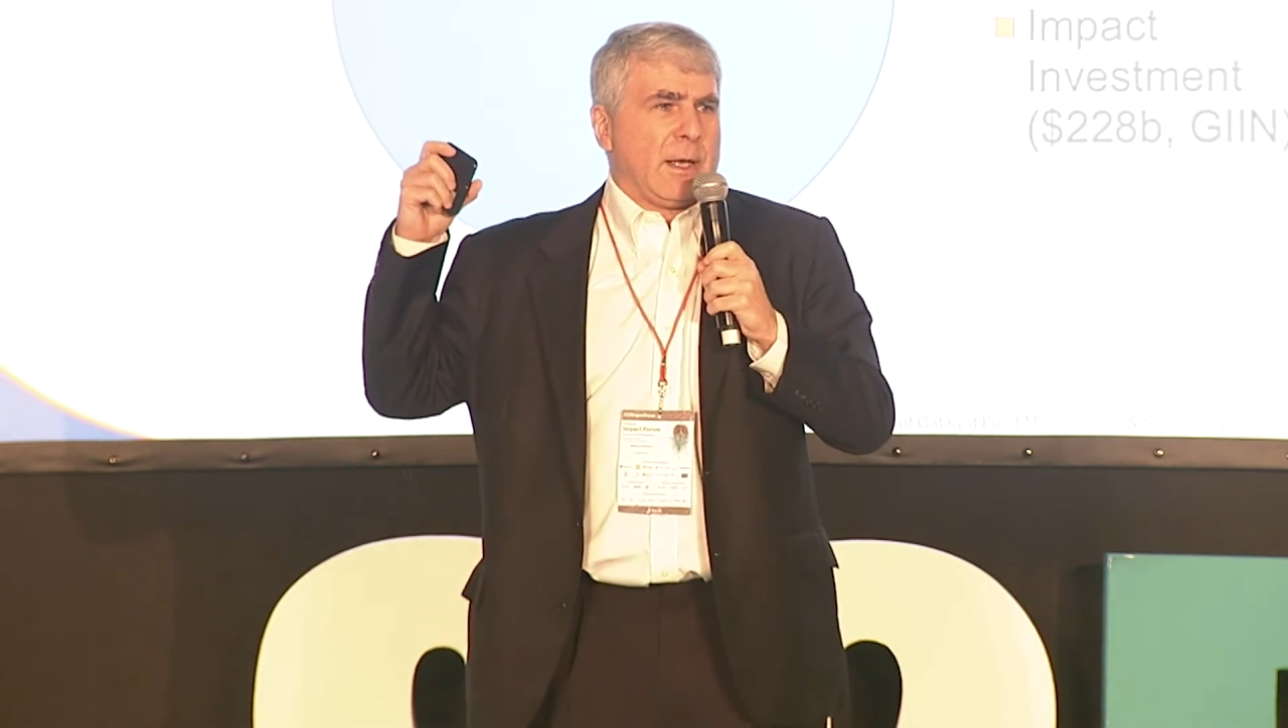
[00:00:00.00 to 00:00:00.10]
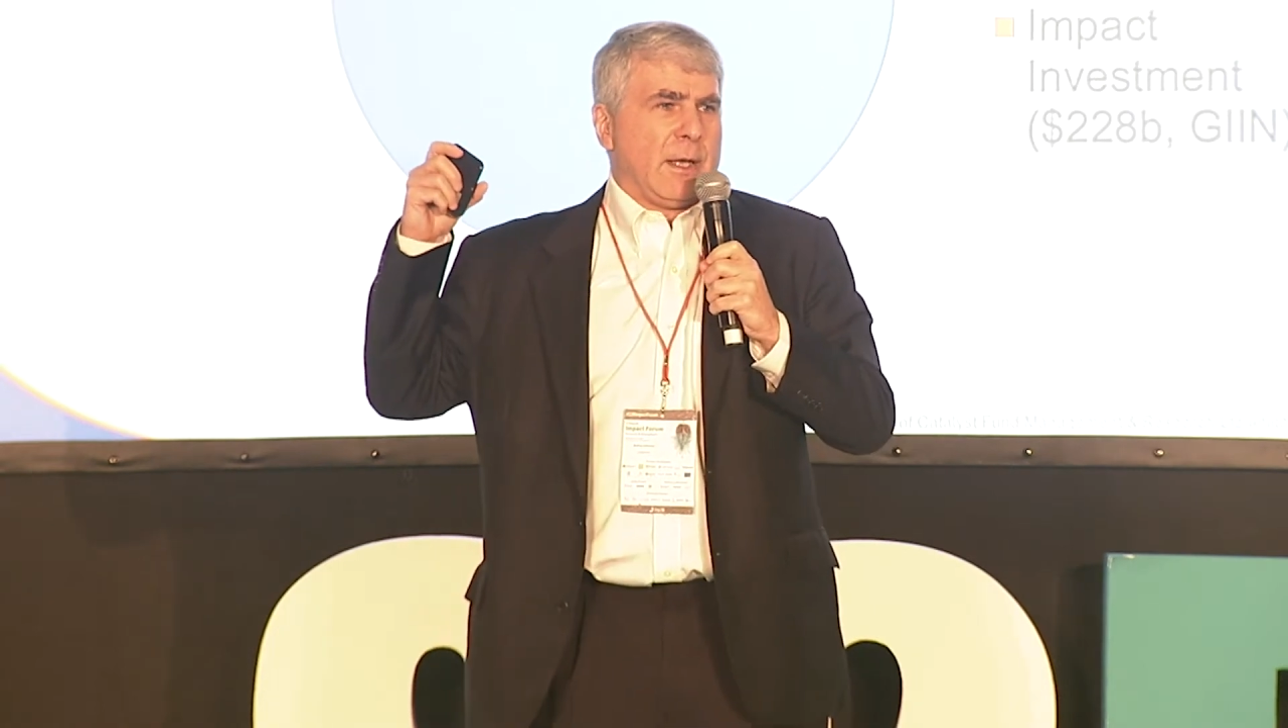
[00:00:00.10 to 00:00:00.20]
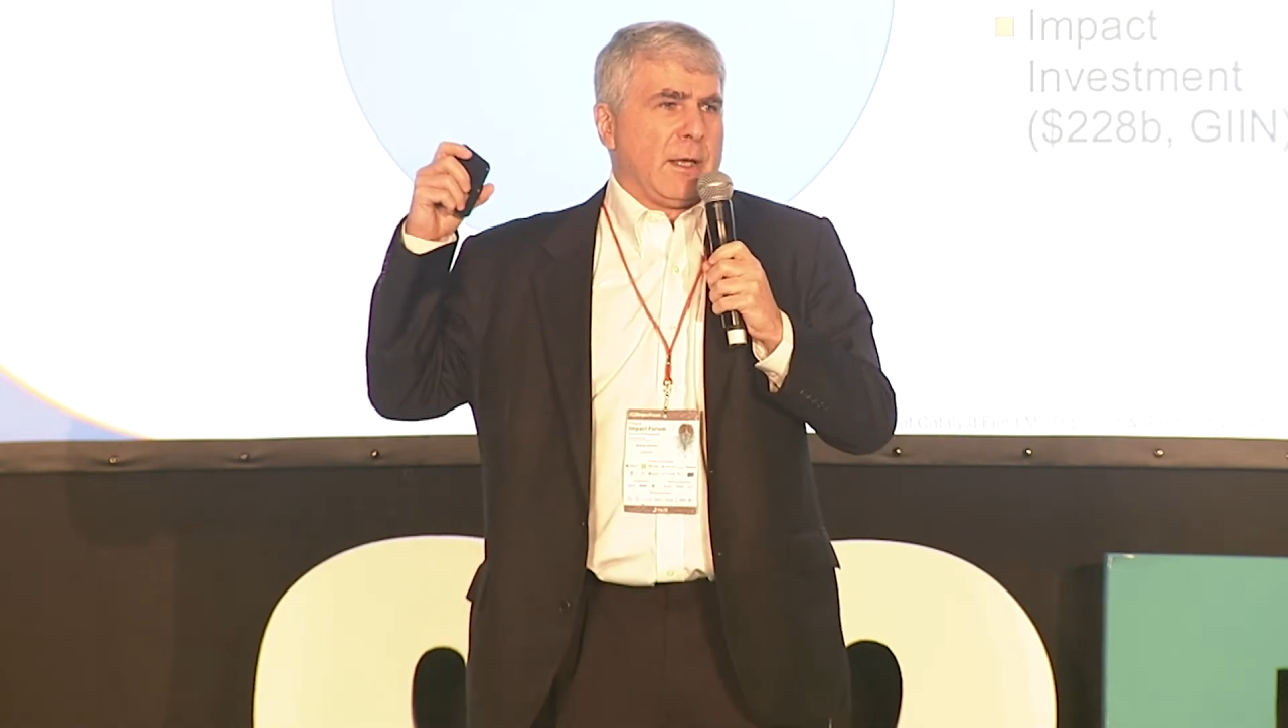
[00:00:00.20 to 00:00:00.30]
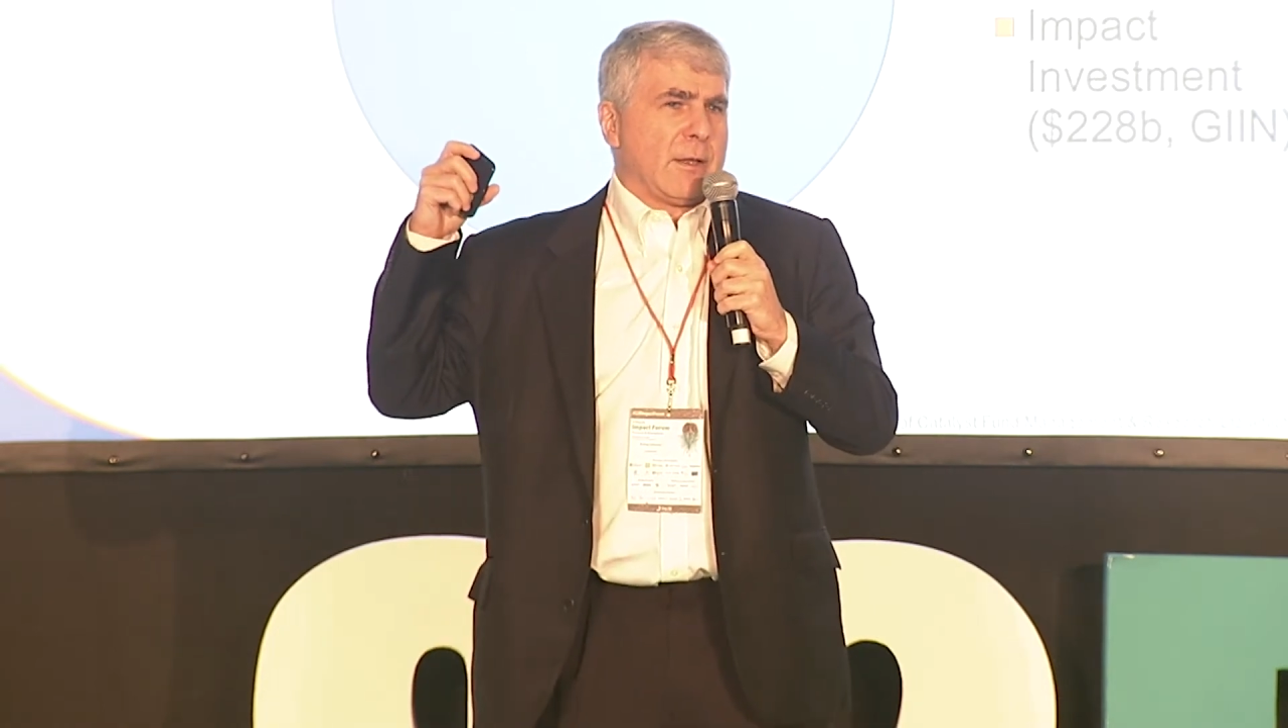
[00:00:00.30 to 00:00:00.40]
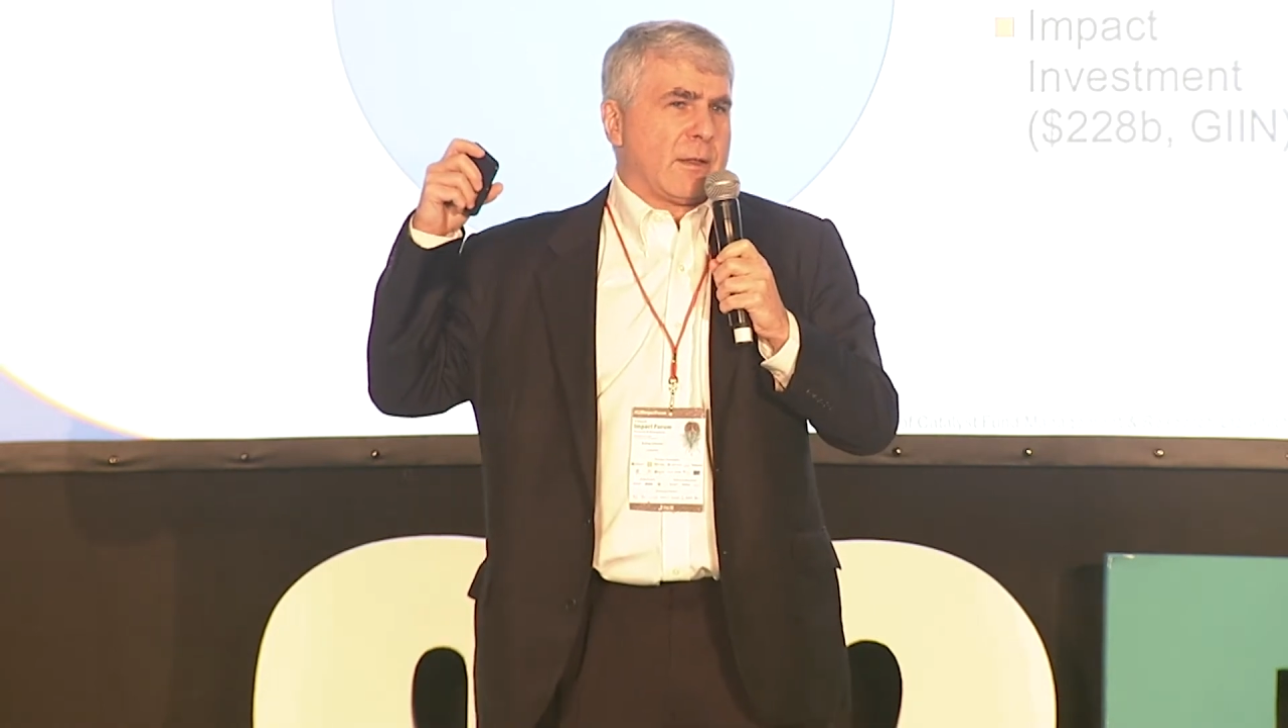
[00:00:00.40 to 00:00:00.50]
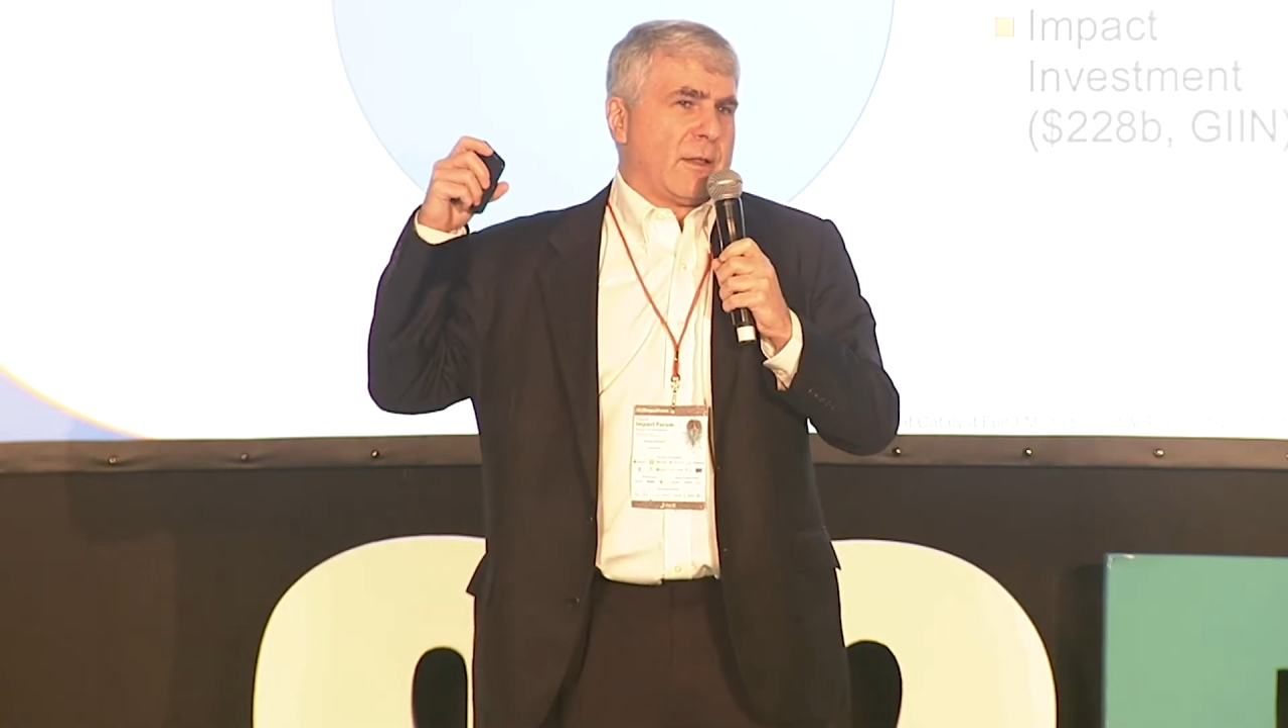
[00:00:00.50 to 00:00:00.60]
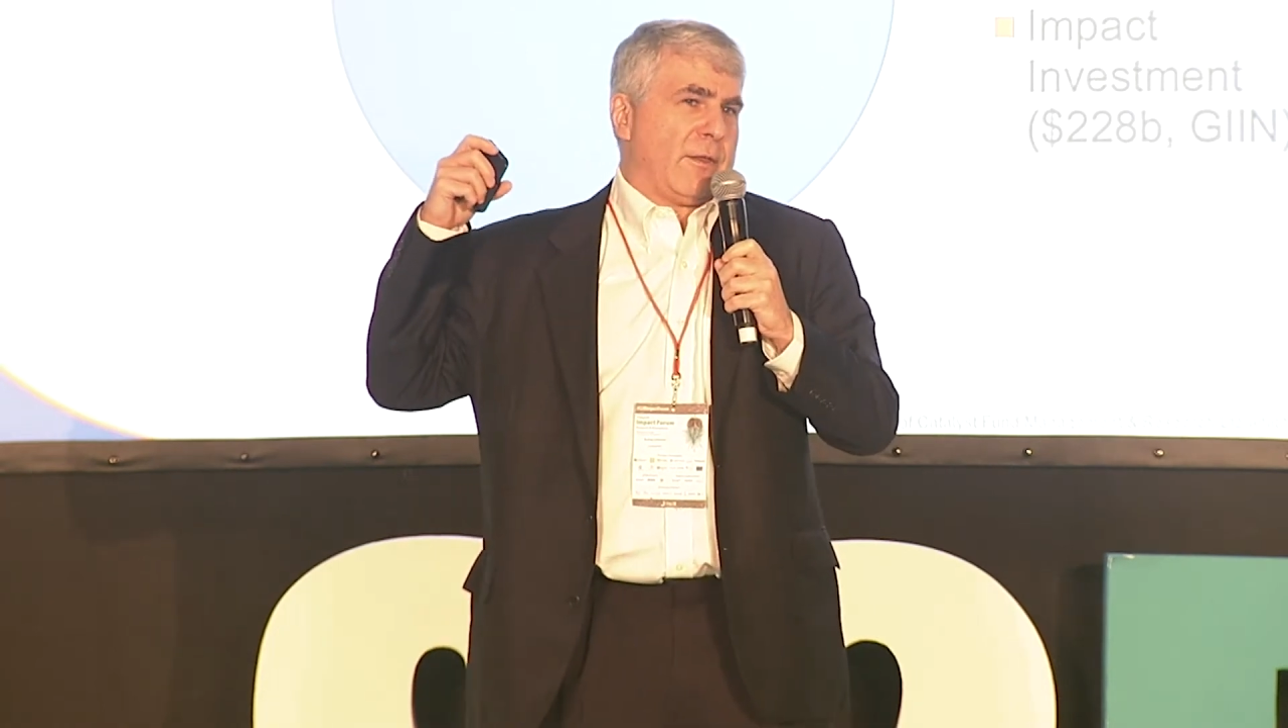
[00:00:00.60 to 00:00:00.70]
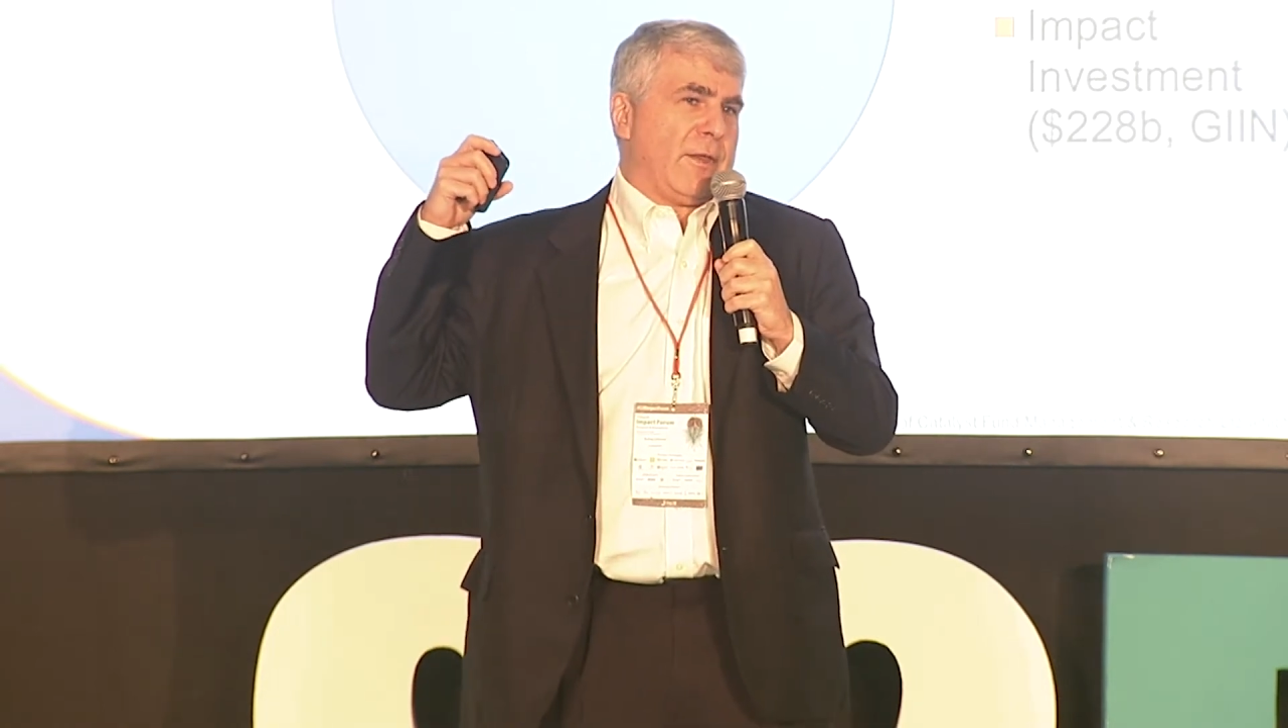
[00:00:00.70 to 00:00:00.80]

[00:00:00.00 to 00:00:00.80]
is